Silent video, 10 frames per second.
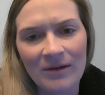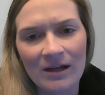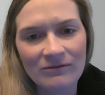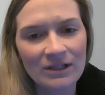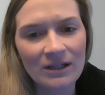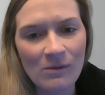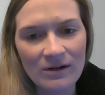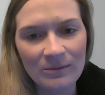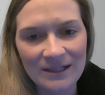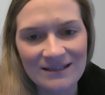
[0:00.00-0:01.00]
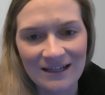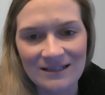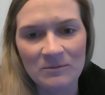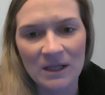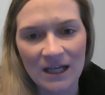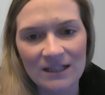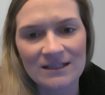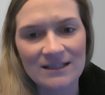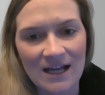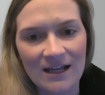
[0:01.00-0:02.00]
I really wonder what it's like to be
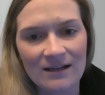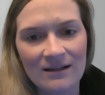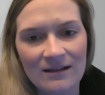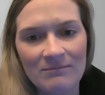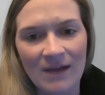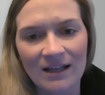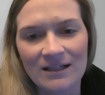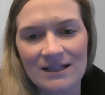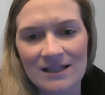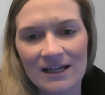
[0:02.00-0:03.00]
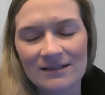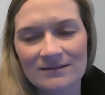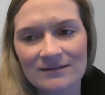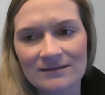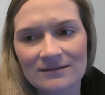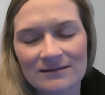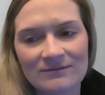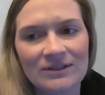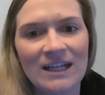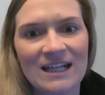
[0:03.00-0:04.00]
inside Melody's head.
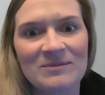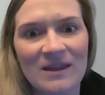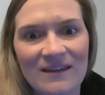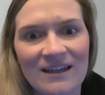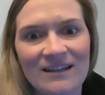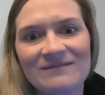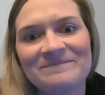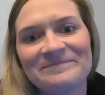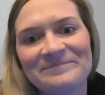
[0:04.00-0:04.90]
Really has me thinking.